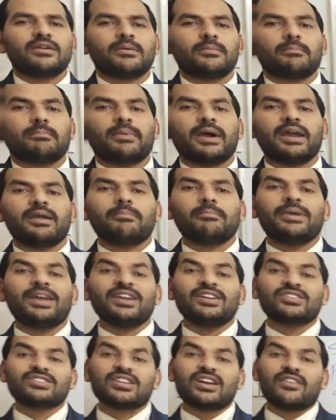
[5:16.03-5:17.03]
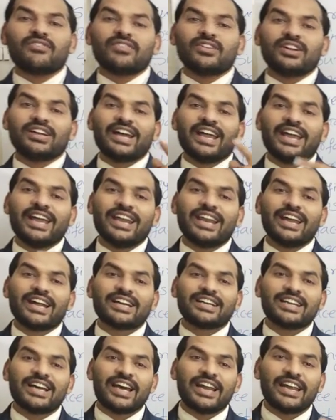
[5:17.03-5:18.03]
by means of
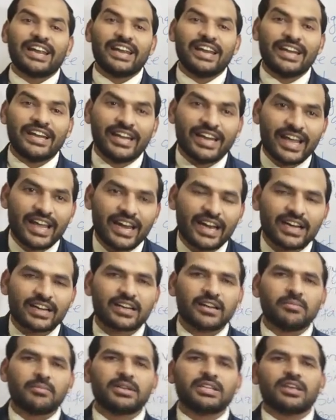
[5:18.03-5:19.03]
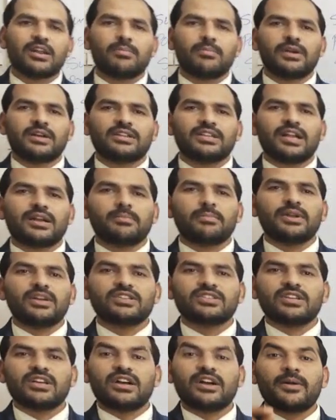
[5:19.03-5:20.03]
direct or indirect measurement, that
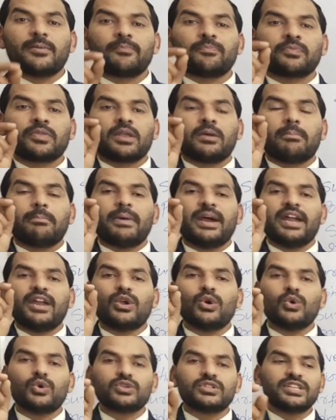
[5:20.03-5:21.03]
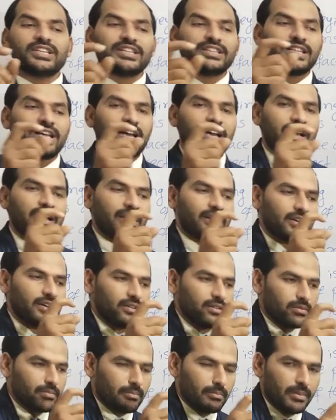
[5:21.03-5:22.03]
means by using the
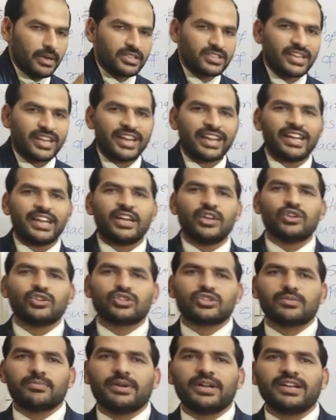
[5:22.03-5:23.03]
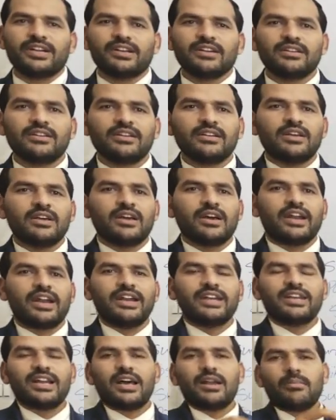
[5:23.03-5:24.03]
measuring instrument,
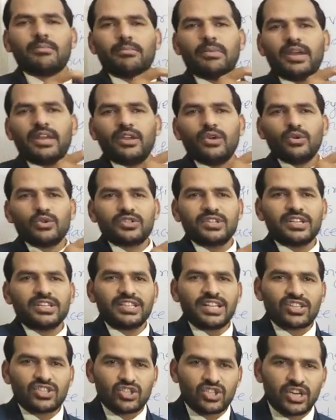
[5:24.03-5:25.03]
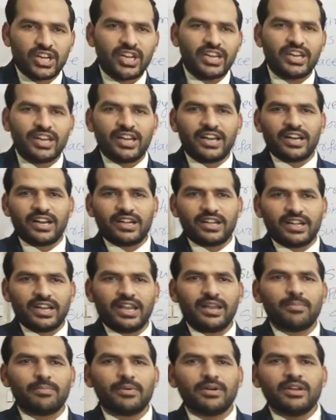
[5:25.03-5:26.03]
right, or by using the chain or
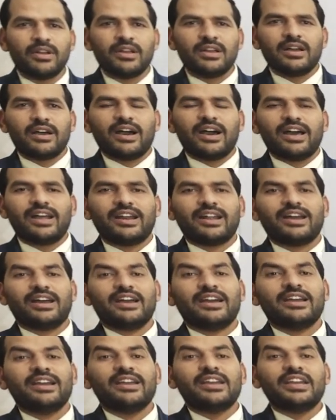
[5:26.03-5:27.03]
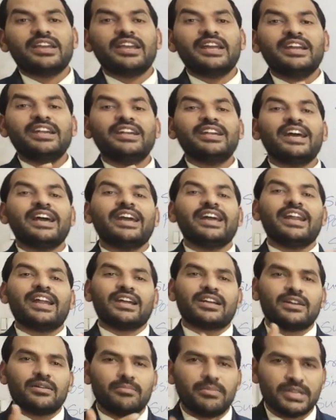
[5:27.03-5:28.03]
tape, or
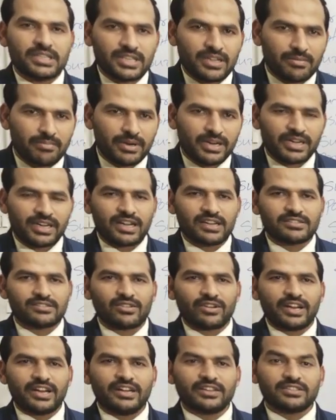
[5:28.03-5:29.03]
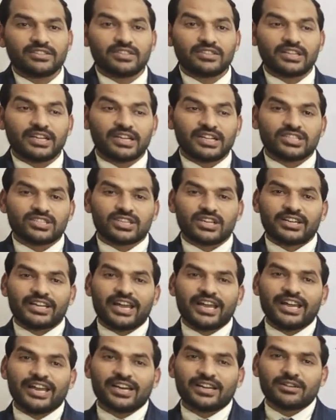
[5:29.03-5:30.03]
indirect measurement also, right, that is
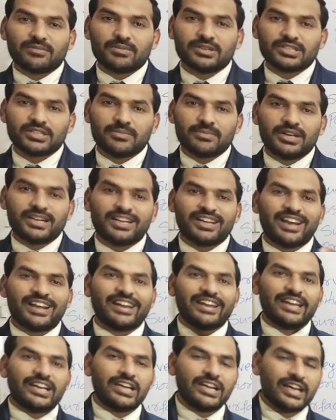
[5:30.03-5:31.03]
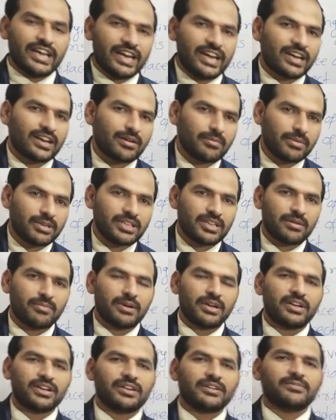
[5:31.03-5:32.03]
direct measurement or indirect
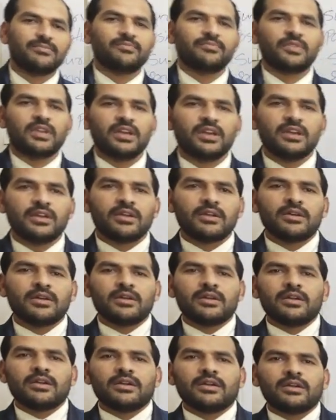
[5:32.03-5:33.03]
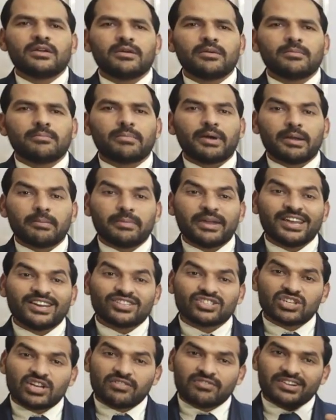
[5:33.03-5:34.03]
measurement. By
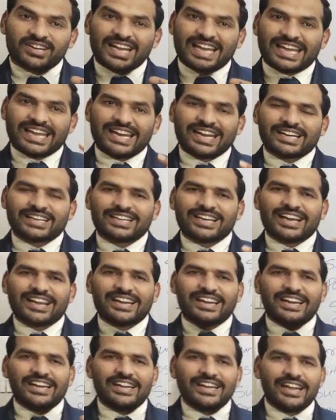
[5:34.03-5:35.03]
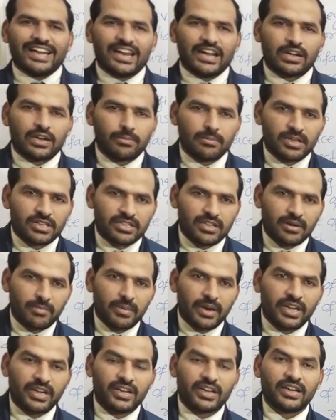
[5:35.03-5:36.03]
means of direct or indirect
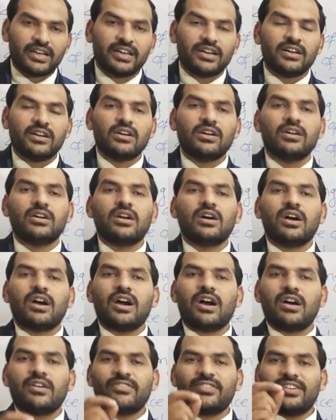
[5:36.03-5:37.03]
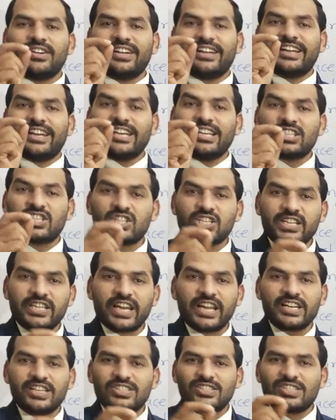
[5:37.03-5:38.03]
measurement of
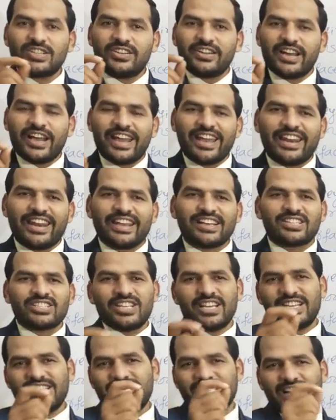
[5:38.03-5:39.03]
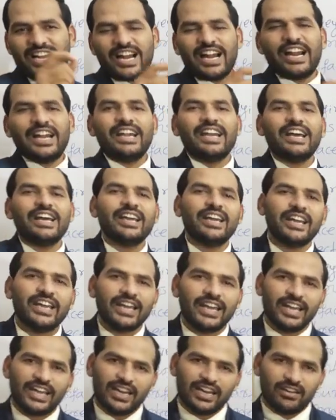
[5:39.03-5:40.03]
distance, directions and
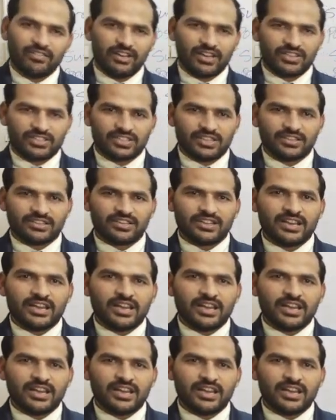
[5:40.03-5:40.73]
elevation.